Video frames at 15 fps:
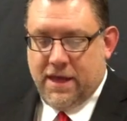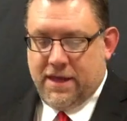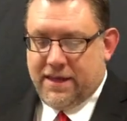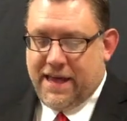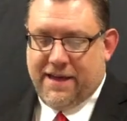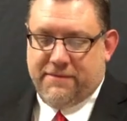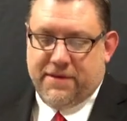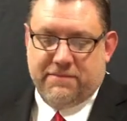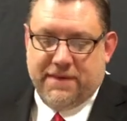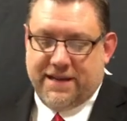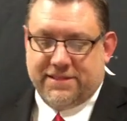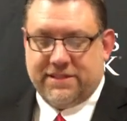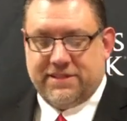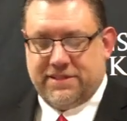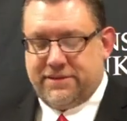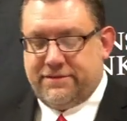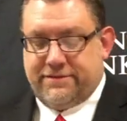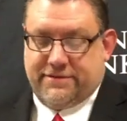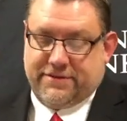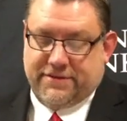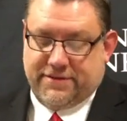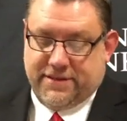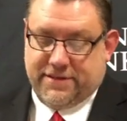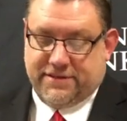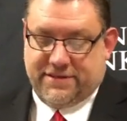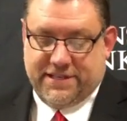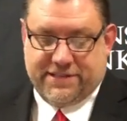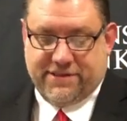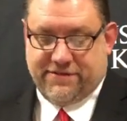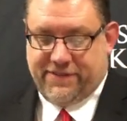Yeah, I mean Mays is, is
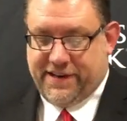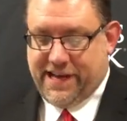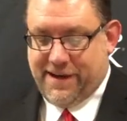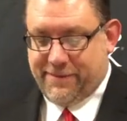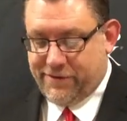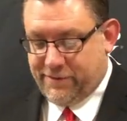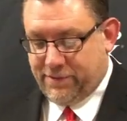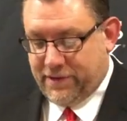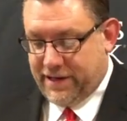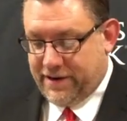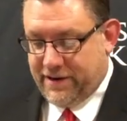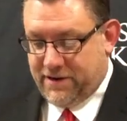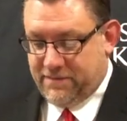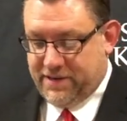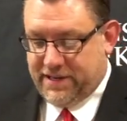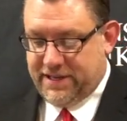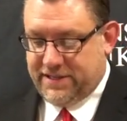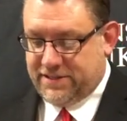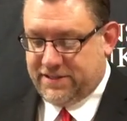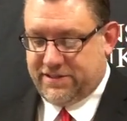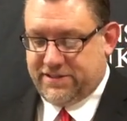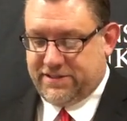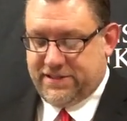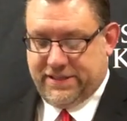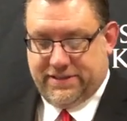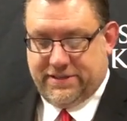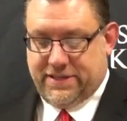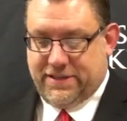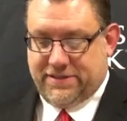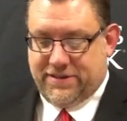such a phenomenal player. I mean he's just,
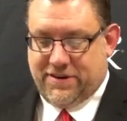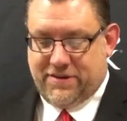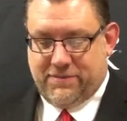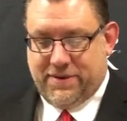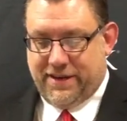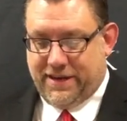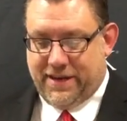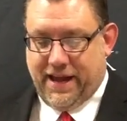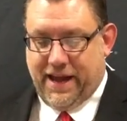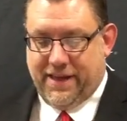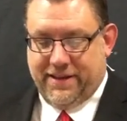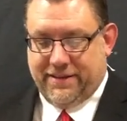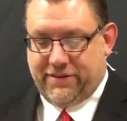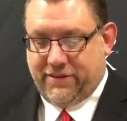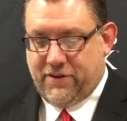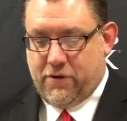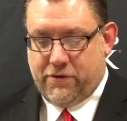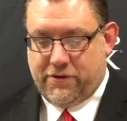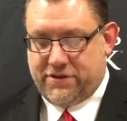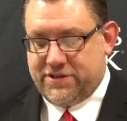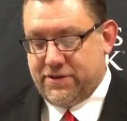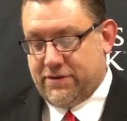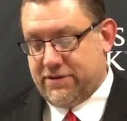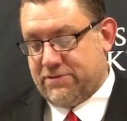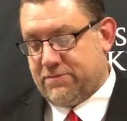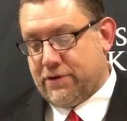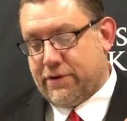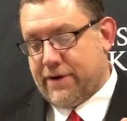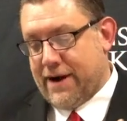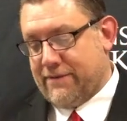he's, he's going to be a guy that's a cornerstone of this
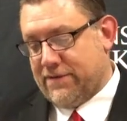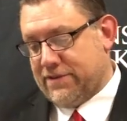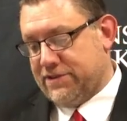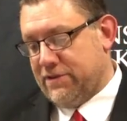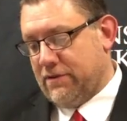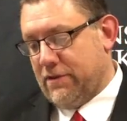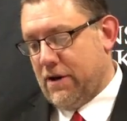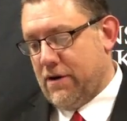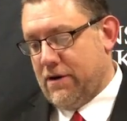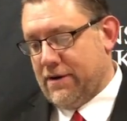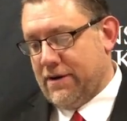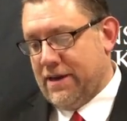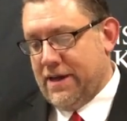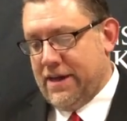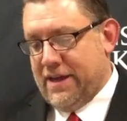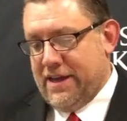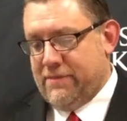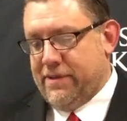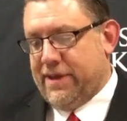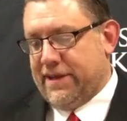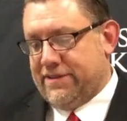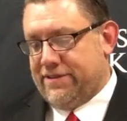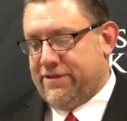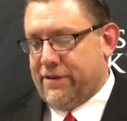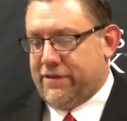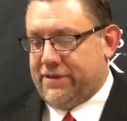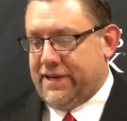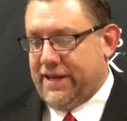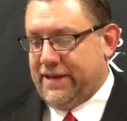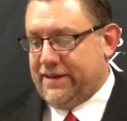program for so long. I mean he gets
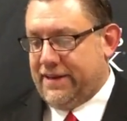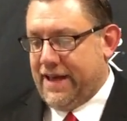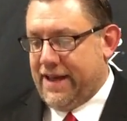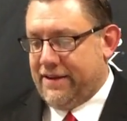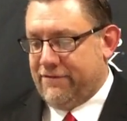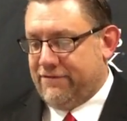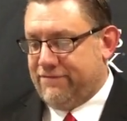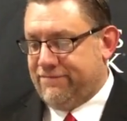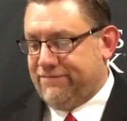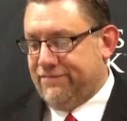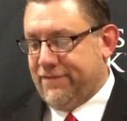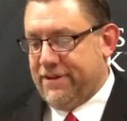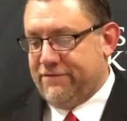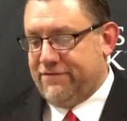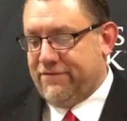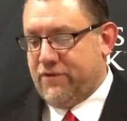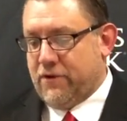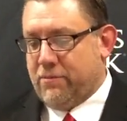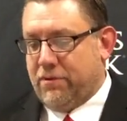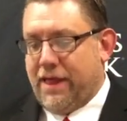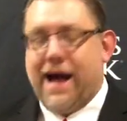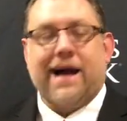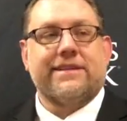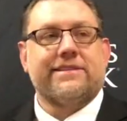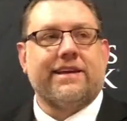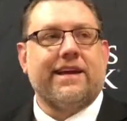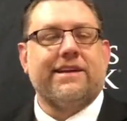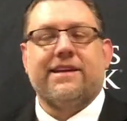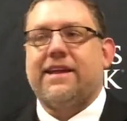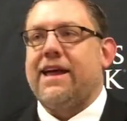13, 10, and four blocks
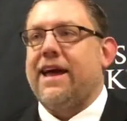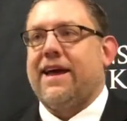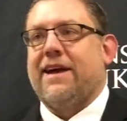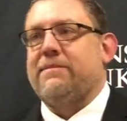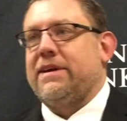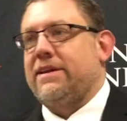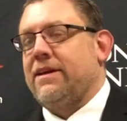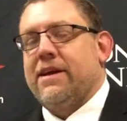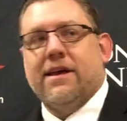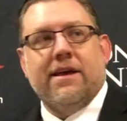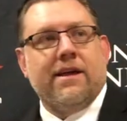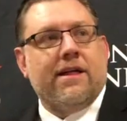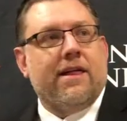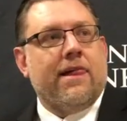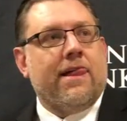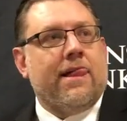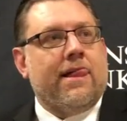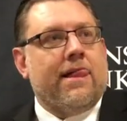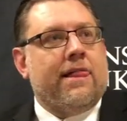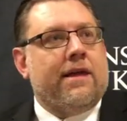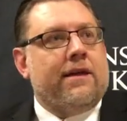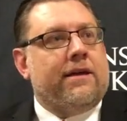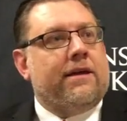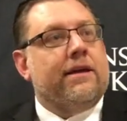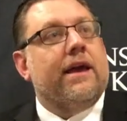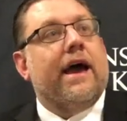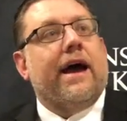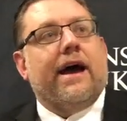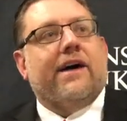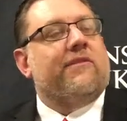again today. I that's mean, three straight double doubles too.
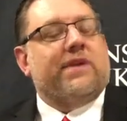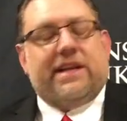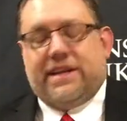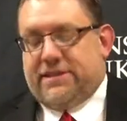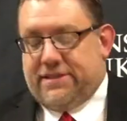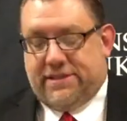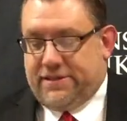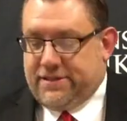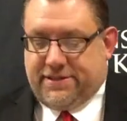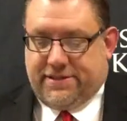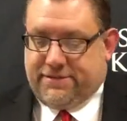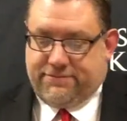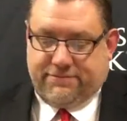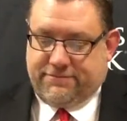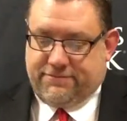Yeah, I mean he's, he's